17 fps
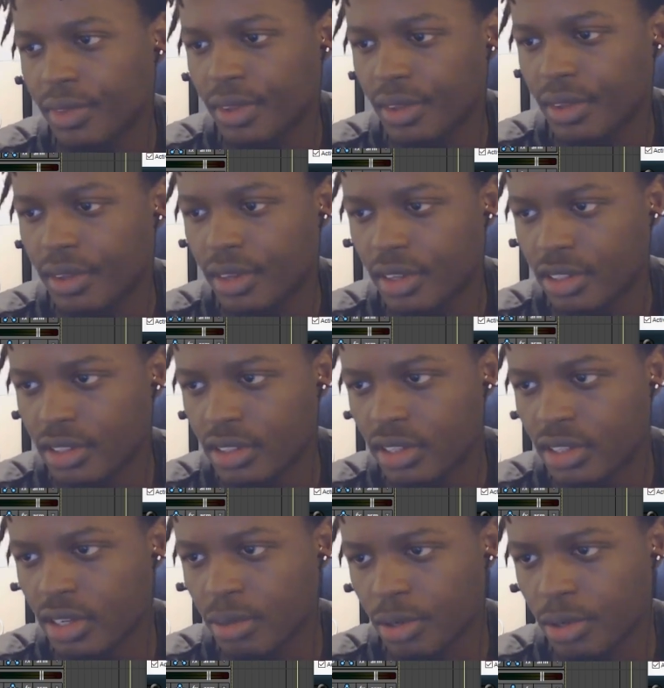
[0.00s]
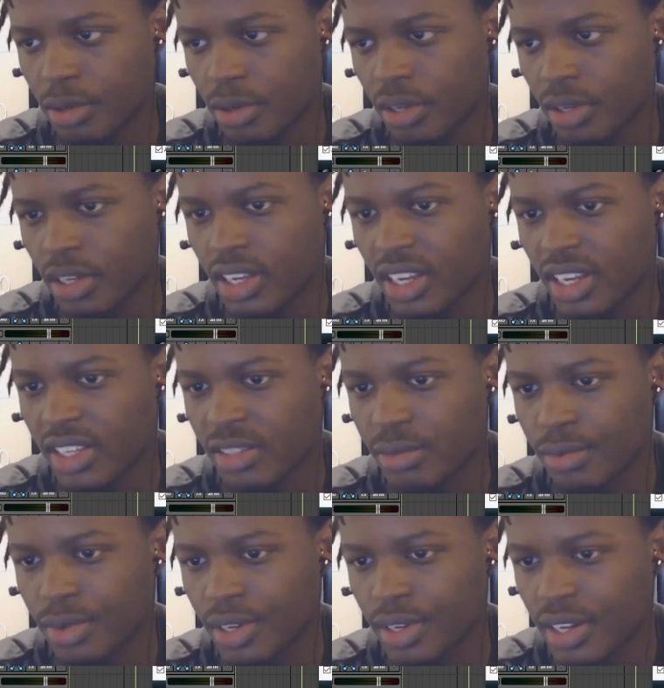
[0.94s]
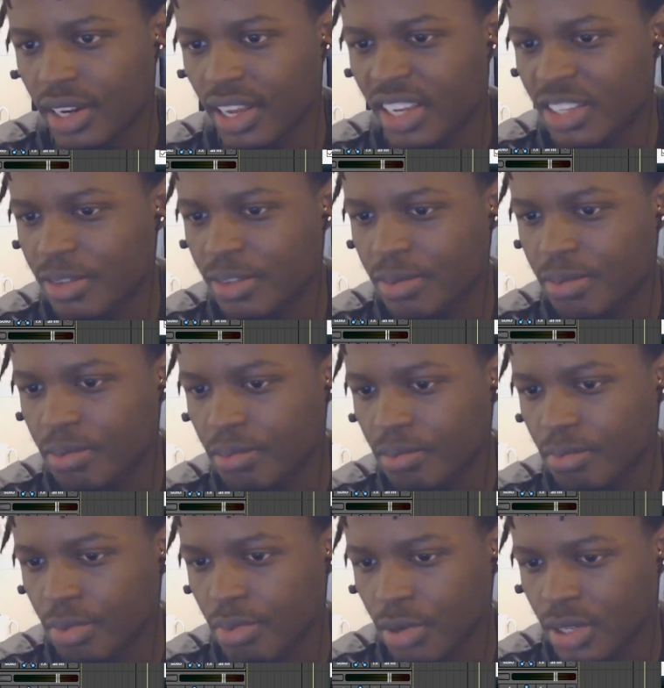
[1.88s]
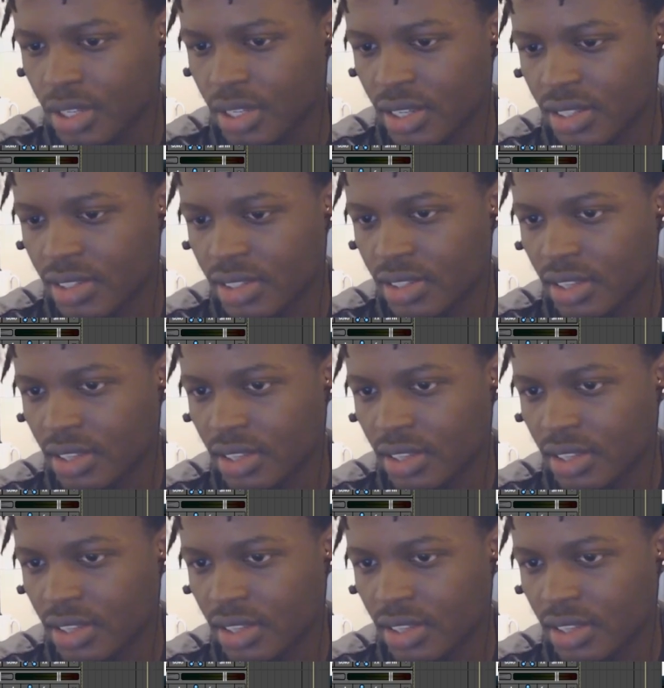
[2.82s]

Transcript: and it's gonna be good. And it has really nice presets,